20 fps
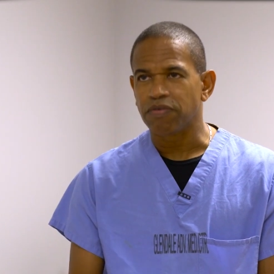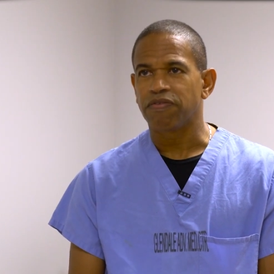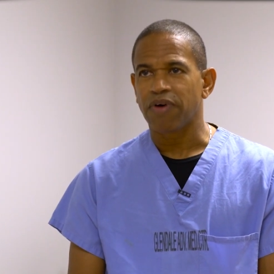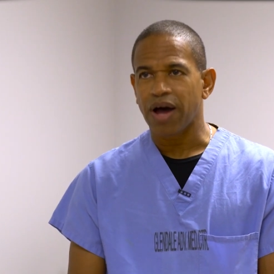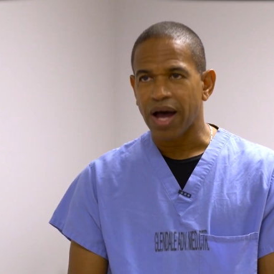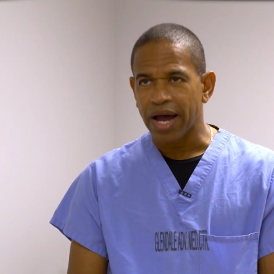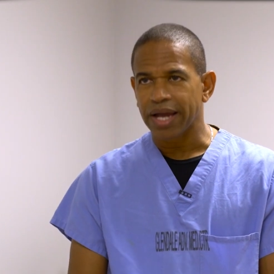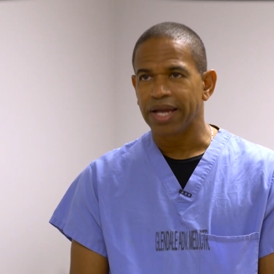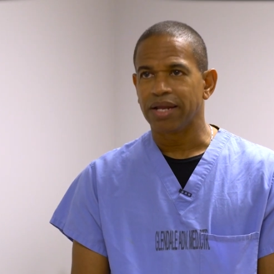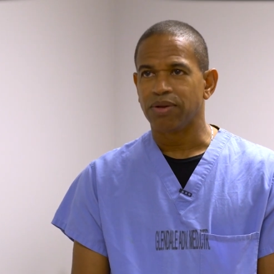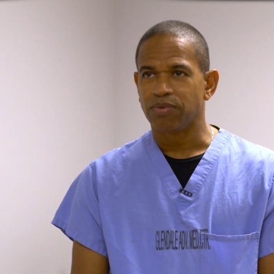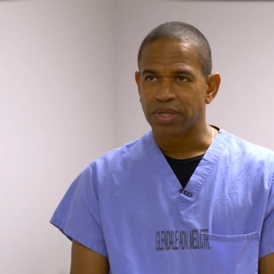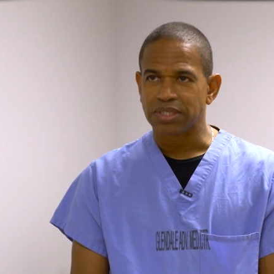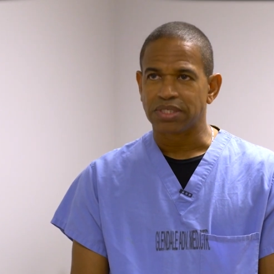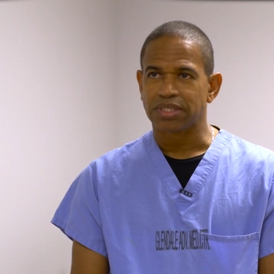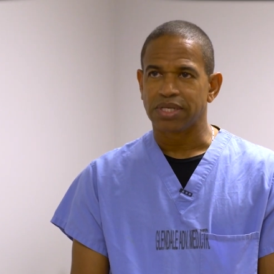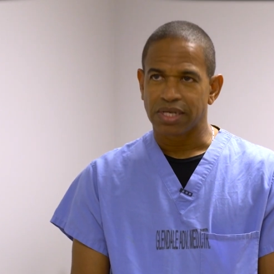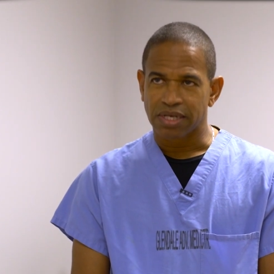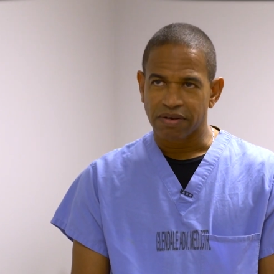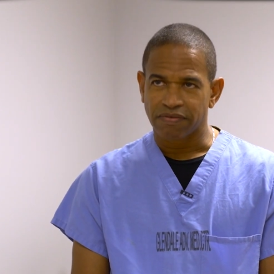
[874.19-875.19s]
find
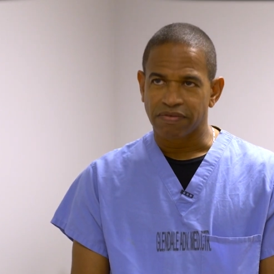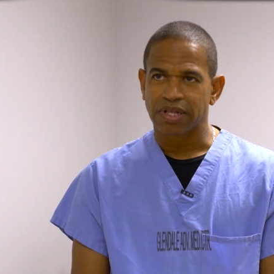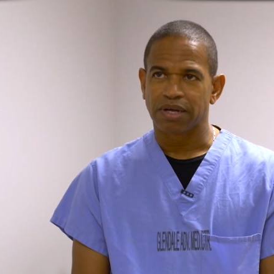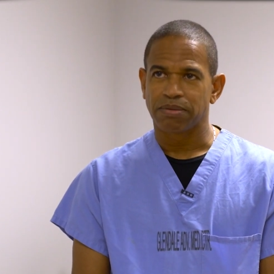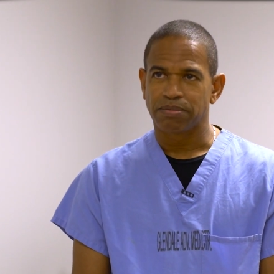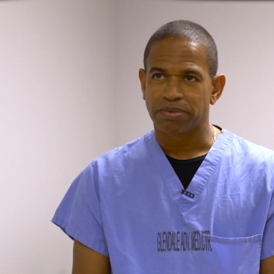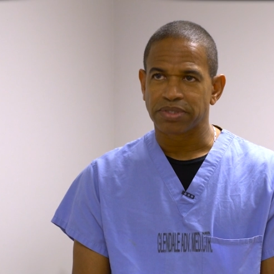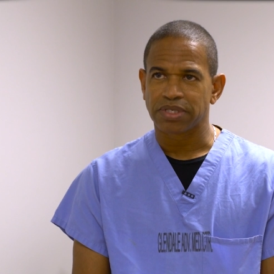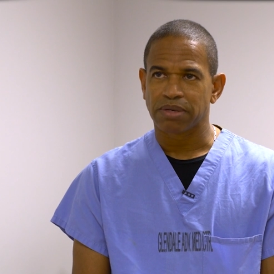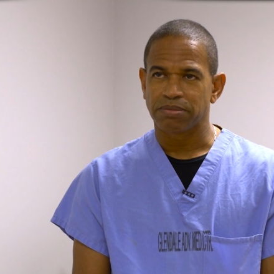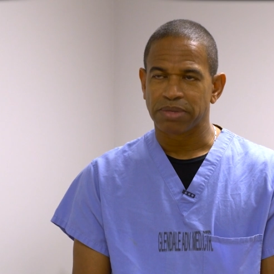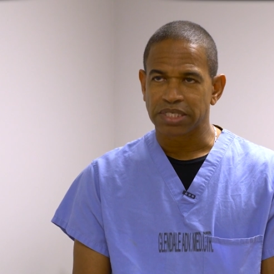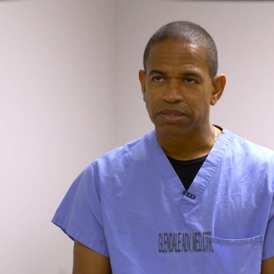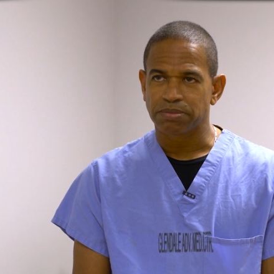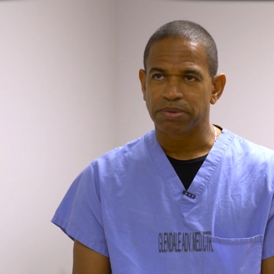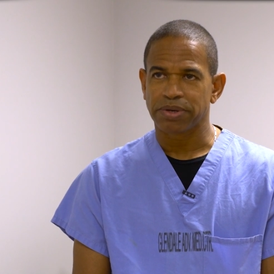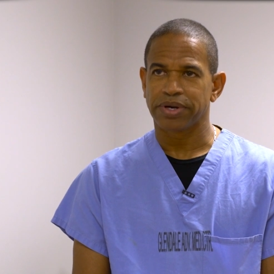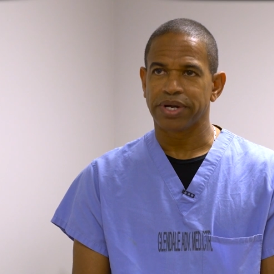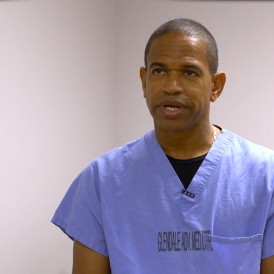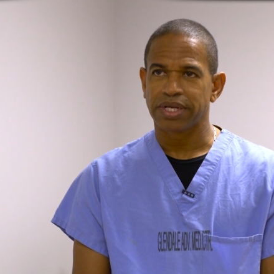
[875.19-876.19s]
once they develop some
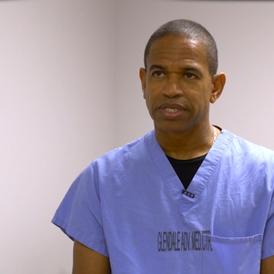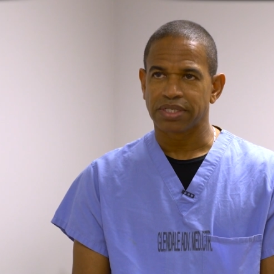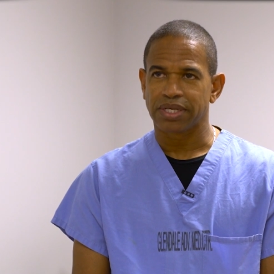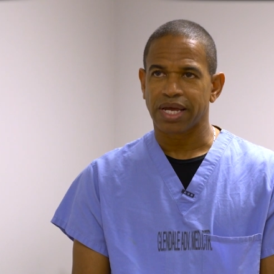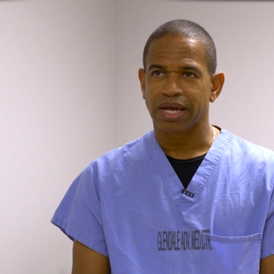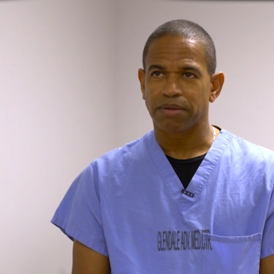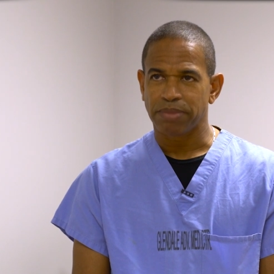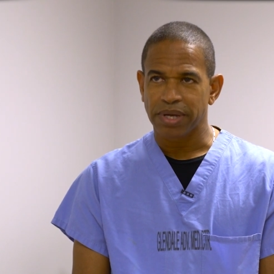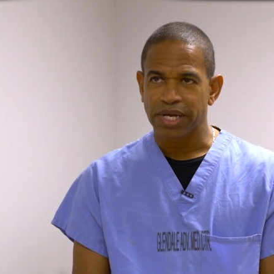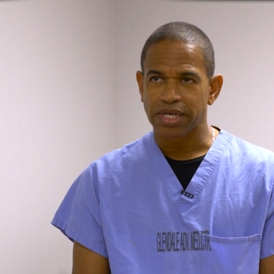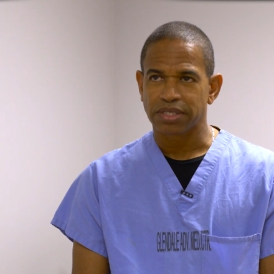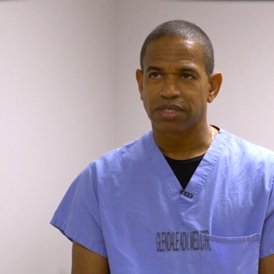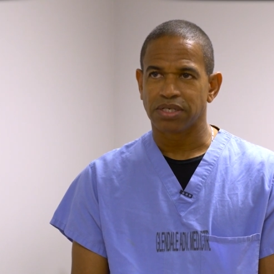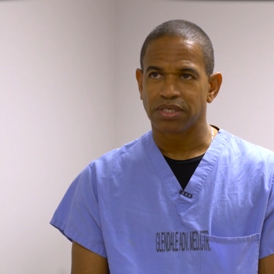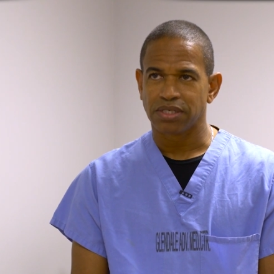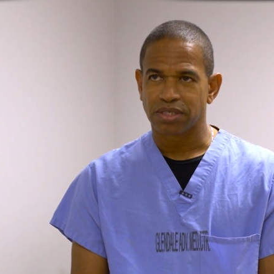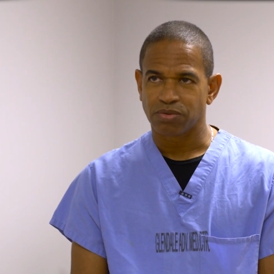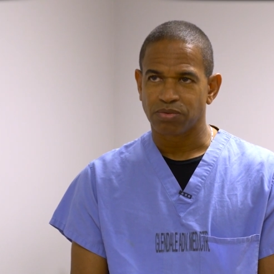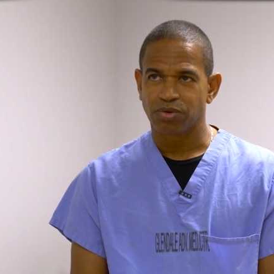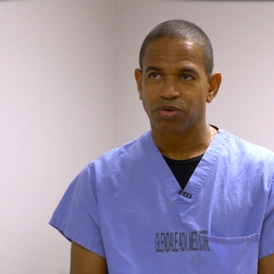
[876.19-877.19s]
experience that
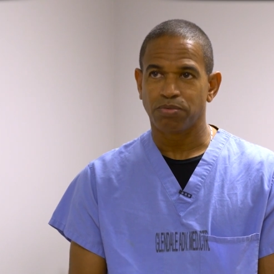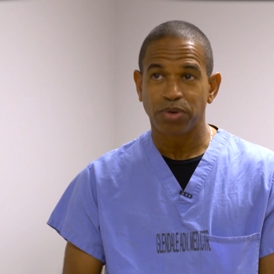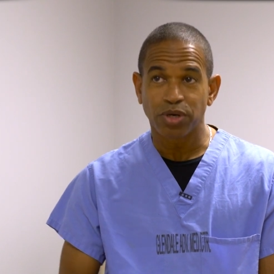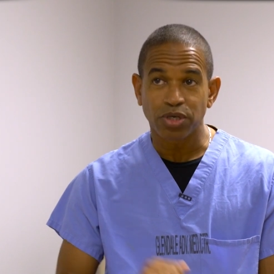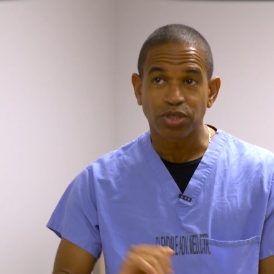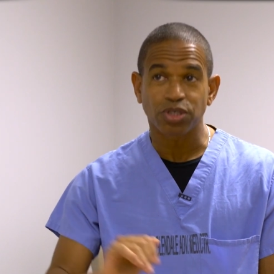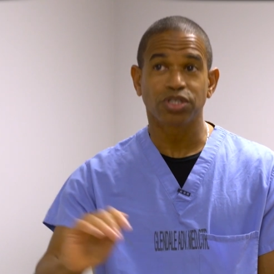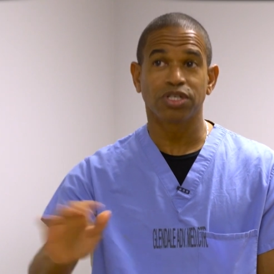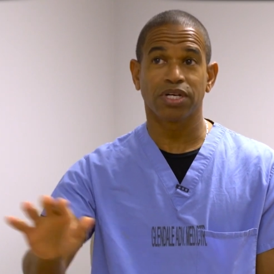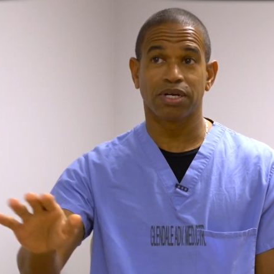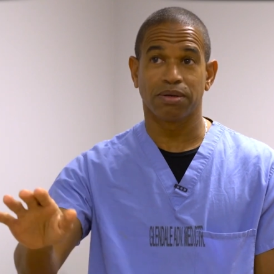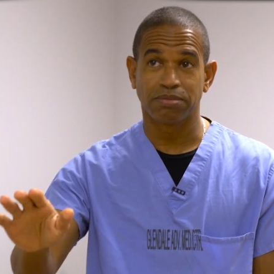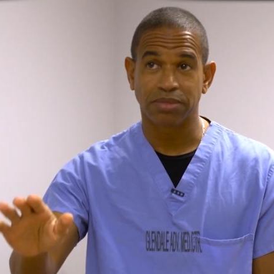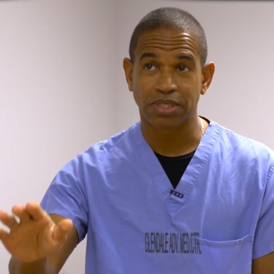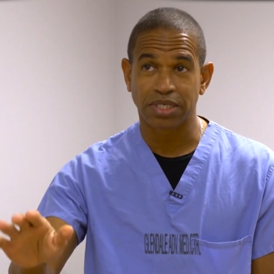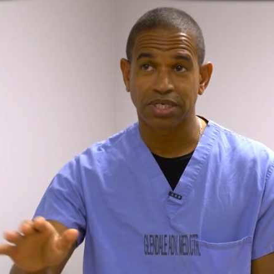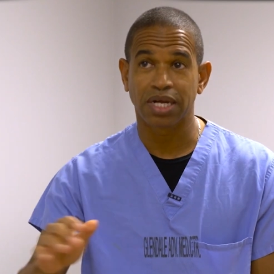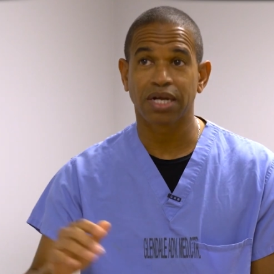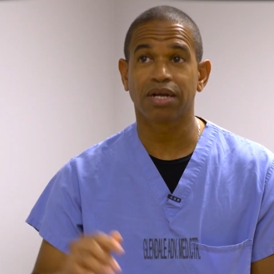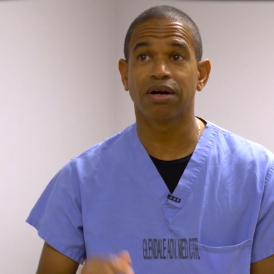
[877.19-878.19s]
patients will push them
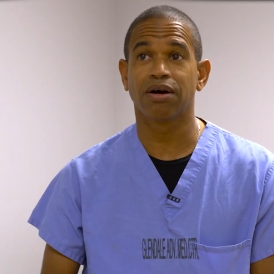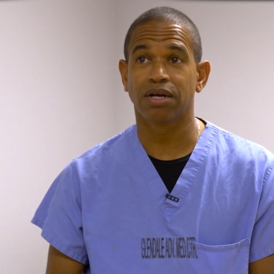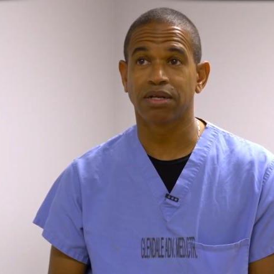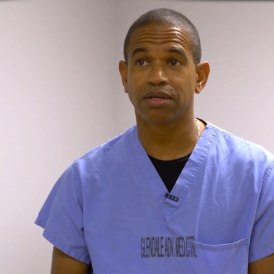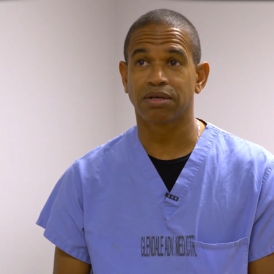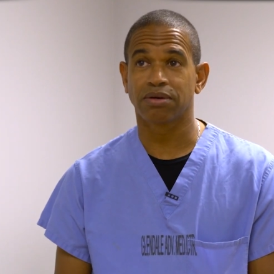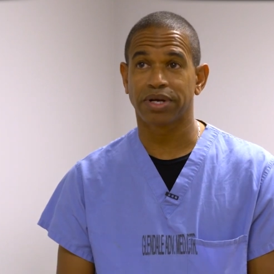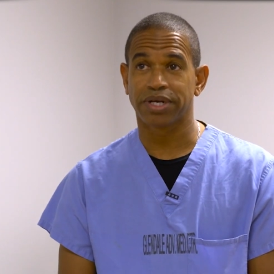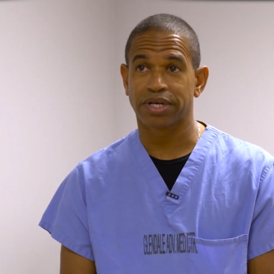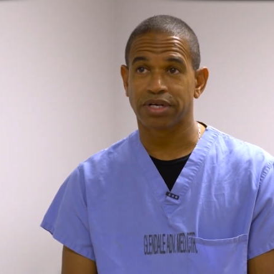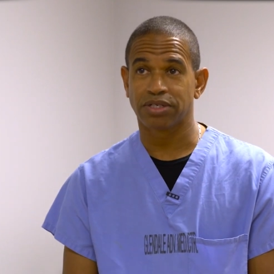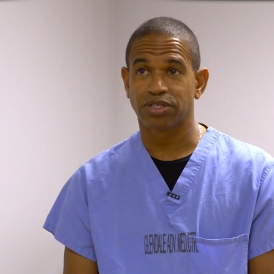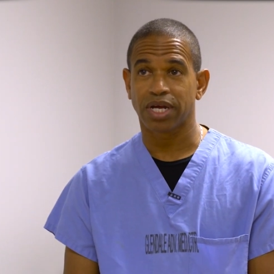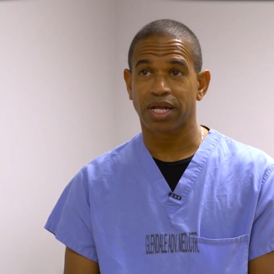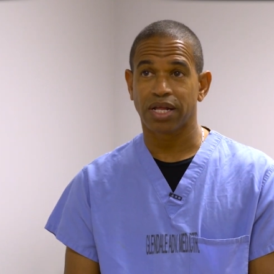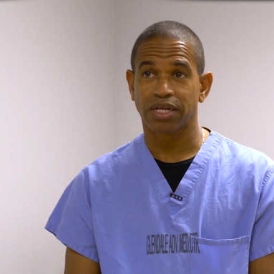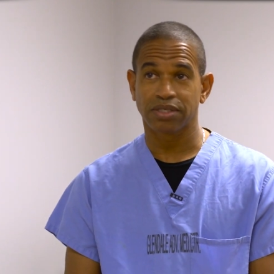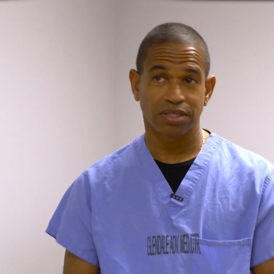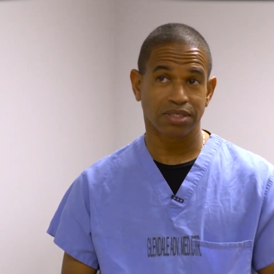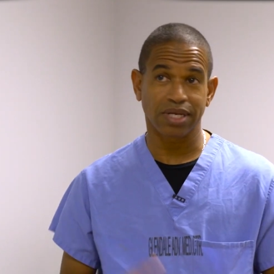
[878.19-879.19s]
to take on greater
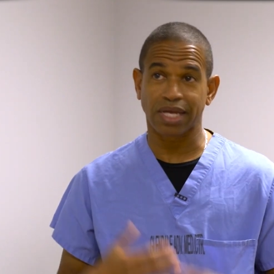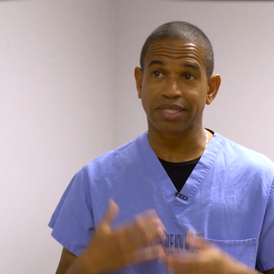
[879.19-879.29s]
challenges.